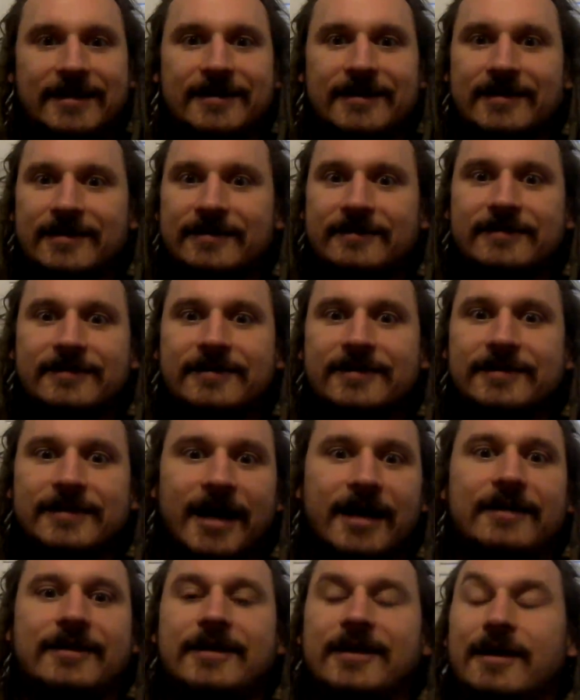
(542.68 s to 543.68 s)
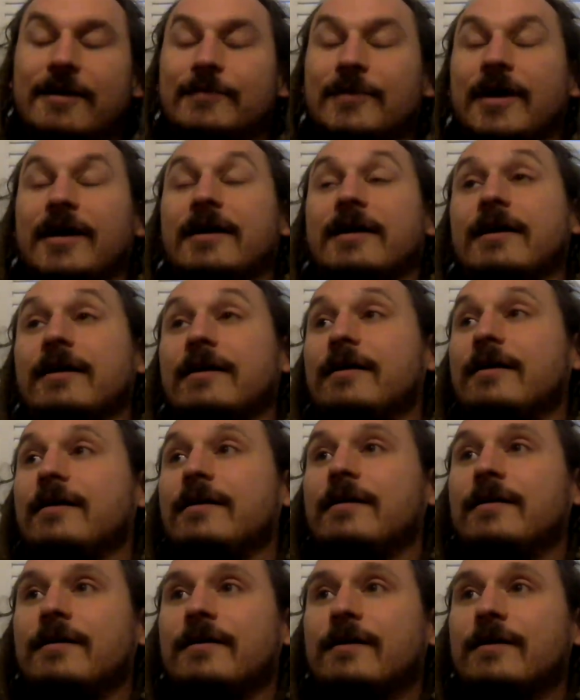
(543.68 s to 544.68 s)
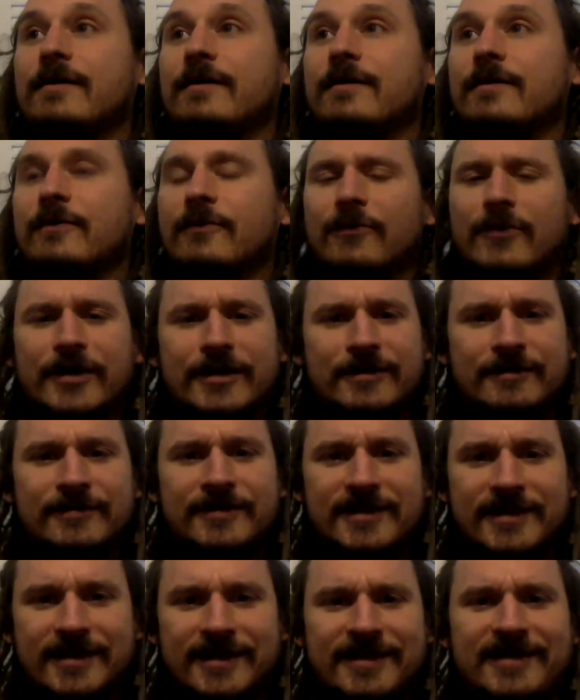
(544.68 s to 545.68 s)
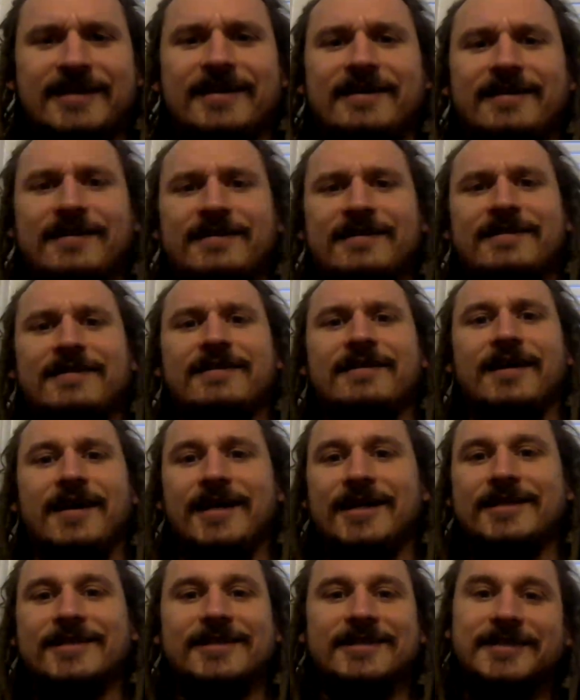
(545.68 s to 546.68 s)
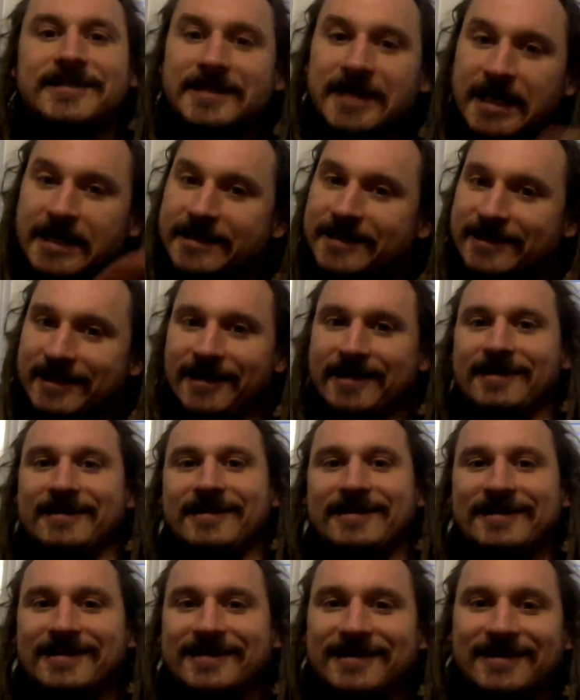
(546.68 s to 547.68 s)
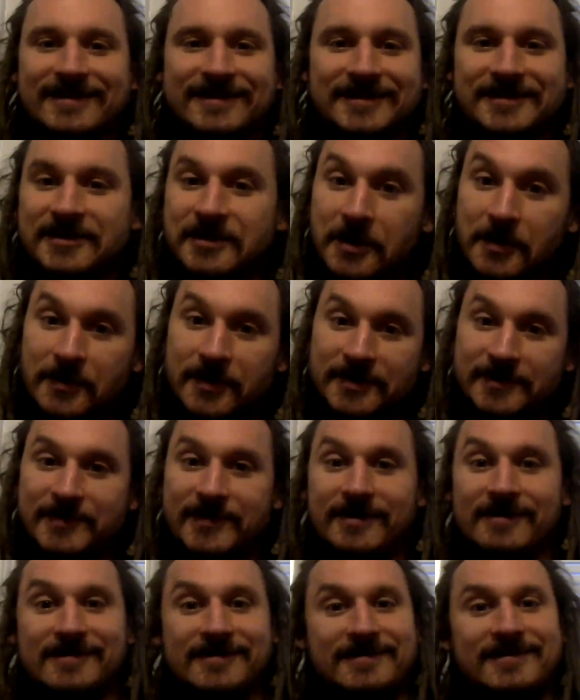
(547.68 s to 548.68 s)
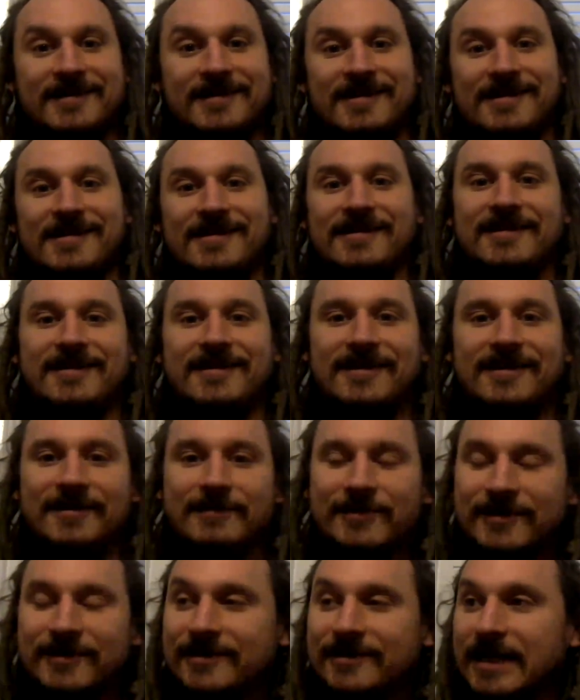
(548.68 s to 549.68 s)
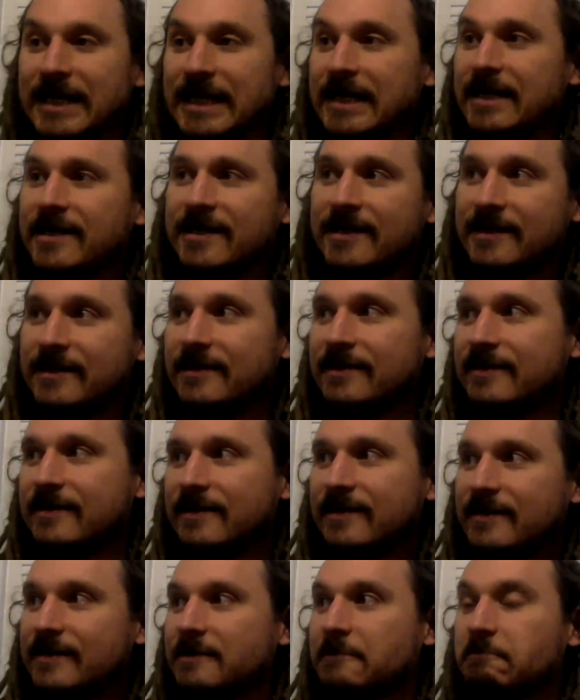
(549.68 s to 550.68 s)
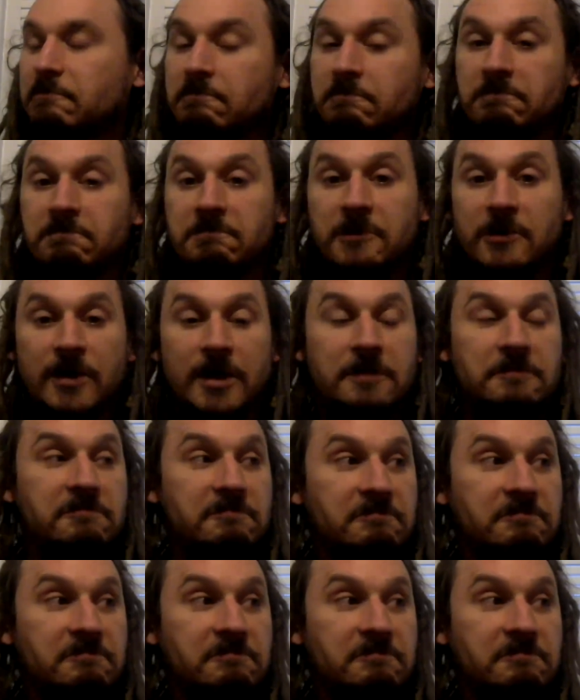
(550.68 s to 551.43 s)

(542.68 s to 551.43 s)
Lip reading: there silent. I'm like, what are you seeing? And it's just dead silent and just no response. And I'm just like, okay.